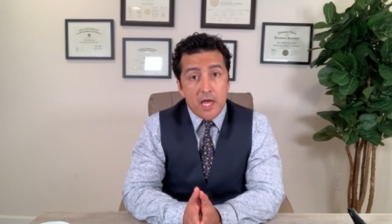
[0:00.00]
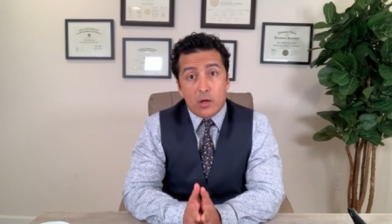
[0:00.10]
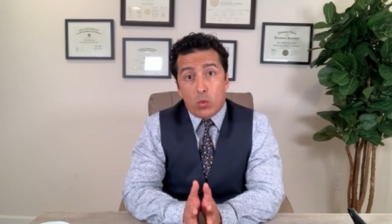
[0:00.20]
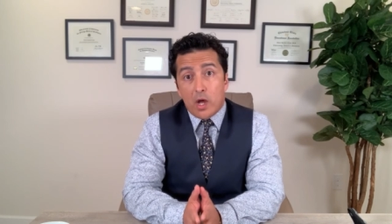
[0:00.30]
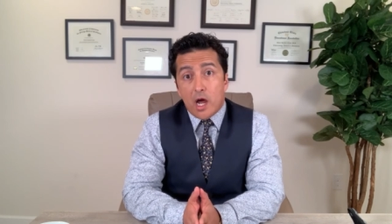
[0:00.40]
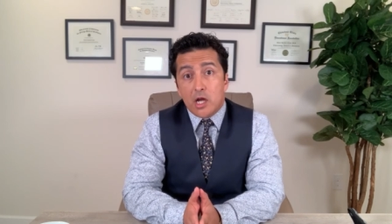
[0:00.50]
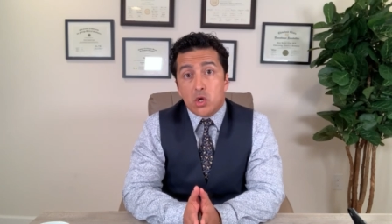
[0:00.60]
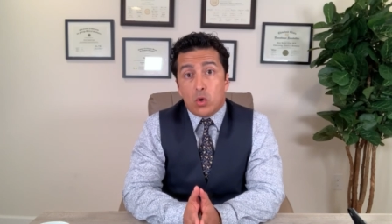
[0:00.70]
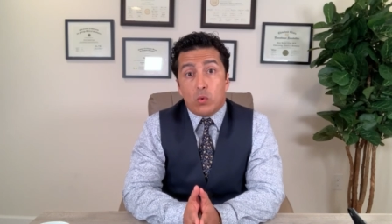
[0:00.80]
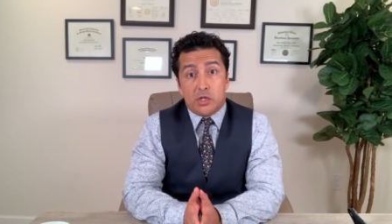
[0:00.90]
And what I
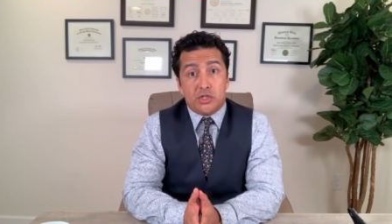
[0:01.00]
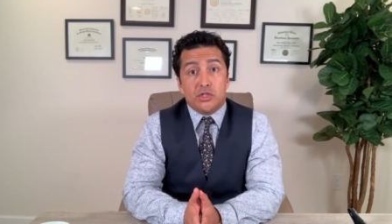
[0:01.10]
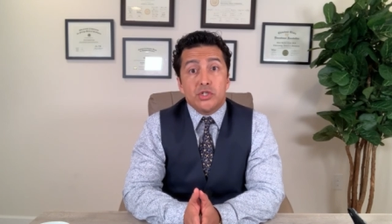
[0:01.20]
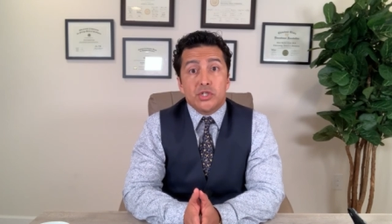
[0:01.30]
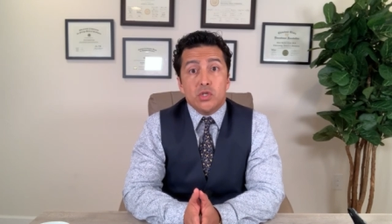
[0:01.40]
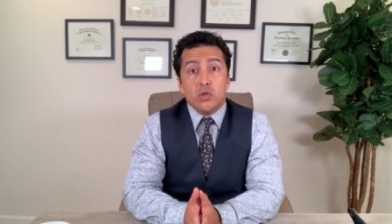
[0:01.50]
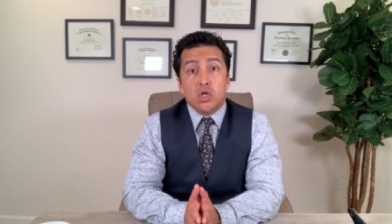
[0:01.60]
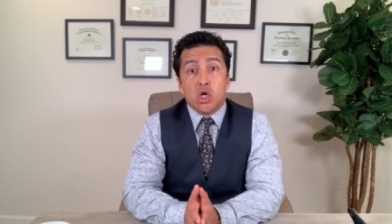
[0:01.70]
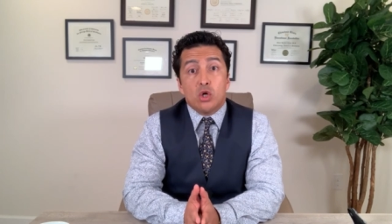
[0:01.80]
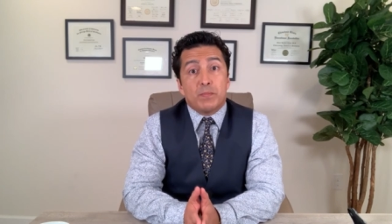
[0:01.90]
don't want you to do,
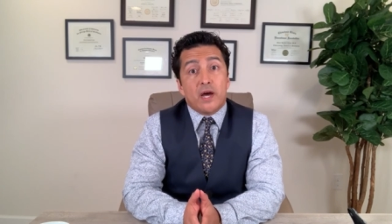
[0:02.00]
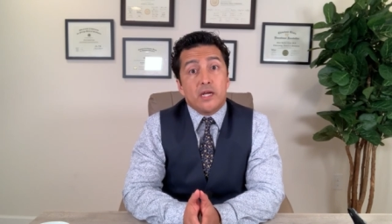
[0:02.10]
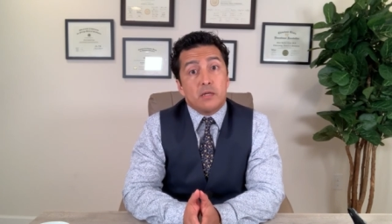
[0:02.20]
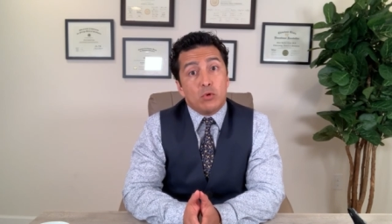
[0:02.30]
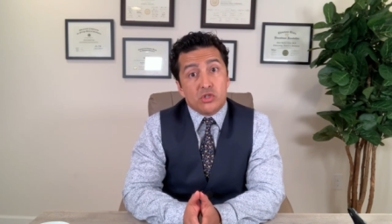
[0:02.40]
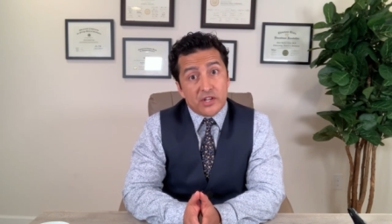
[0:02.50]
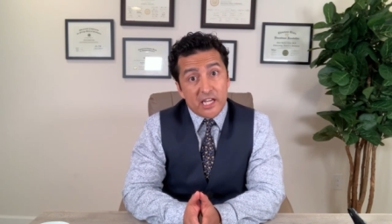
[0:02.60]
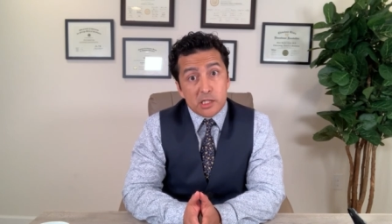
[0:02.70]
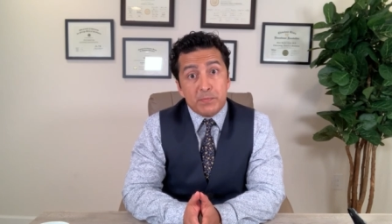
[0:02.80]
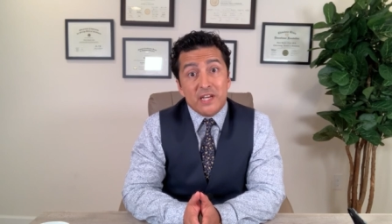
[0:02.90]
go buy the most
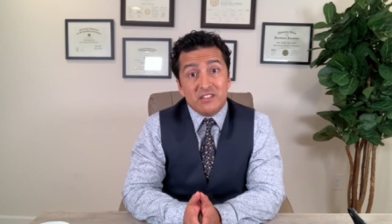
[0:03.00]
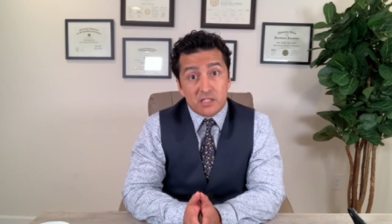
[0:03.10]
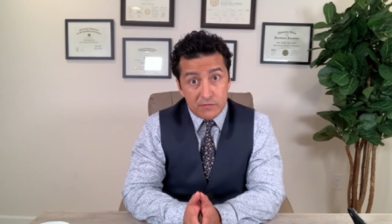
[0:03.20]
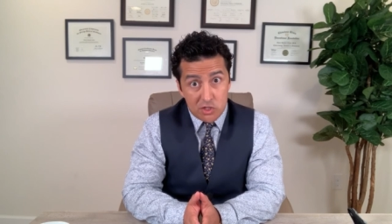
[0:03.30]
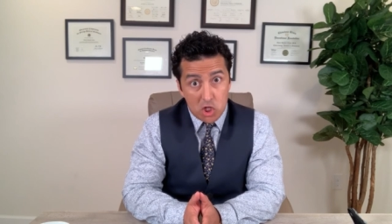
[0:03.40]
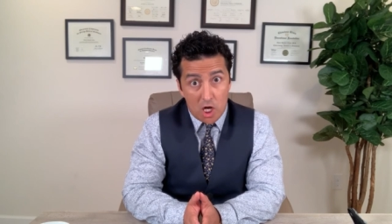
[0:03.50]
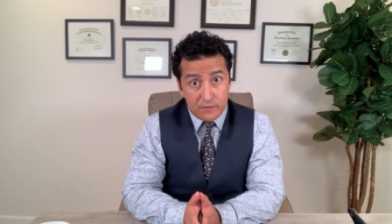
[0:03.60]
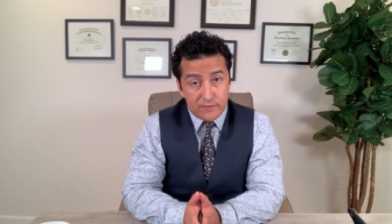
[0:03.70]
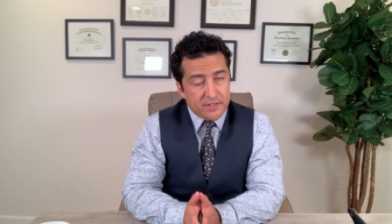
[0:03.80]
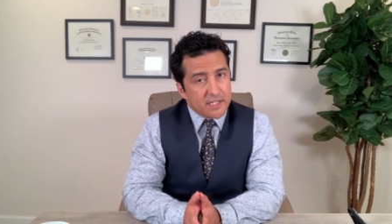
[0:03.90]
expensive
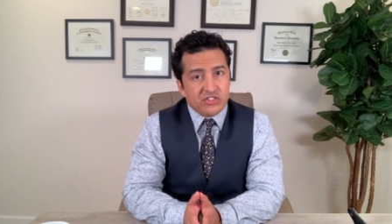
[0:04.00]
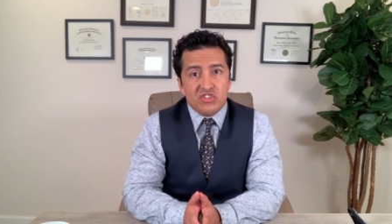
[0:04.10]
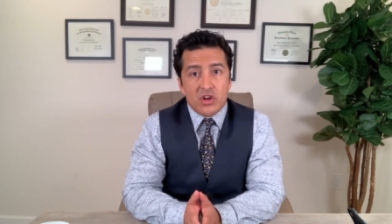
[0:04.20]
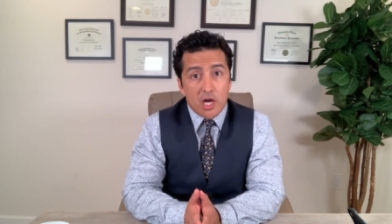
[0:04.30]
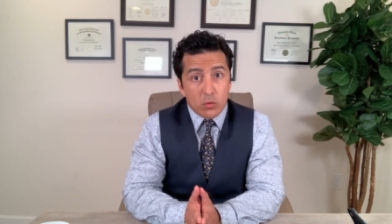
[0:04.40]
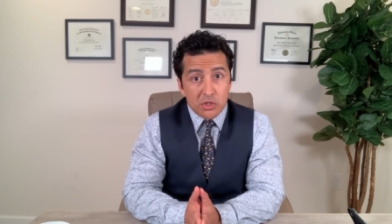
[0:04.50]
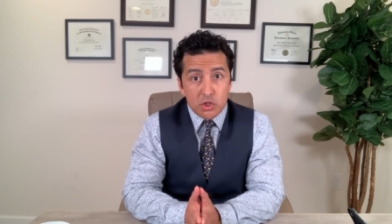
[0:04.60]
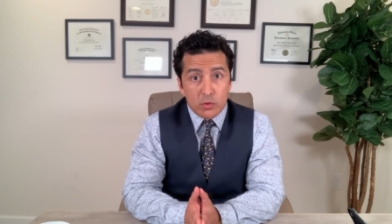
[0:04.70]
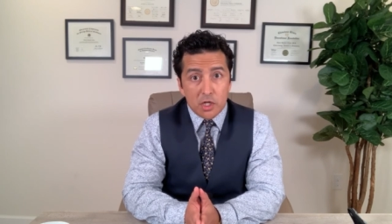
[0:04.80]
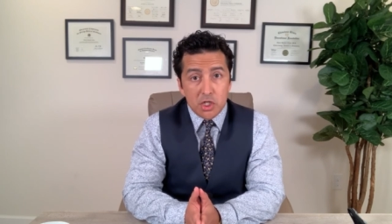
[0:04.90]
stuff. That's not
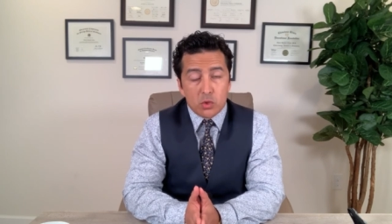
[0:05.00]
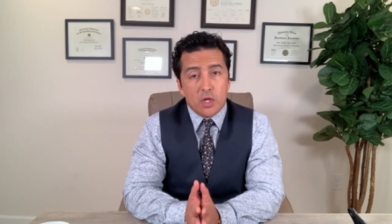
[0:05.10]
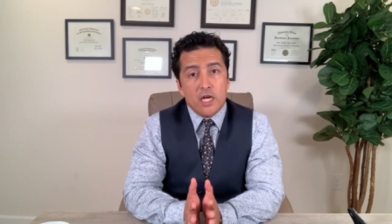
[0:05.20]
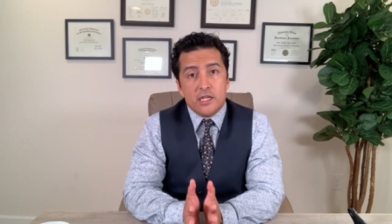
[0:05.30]
what you want to do.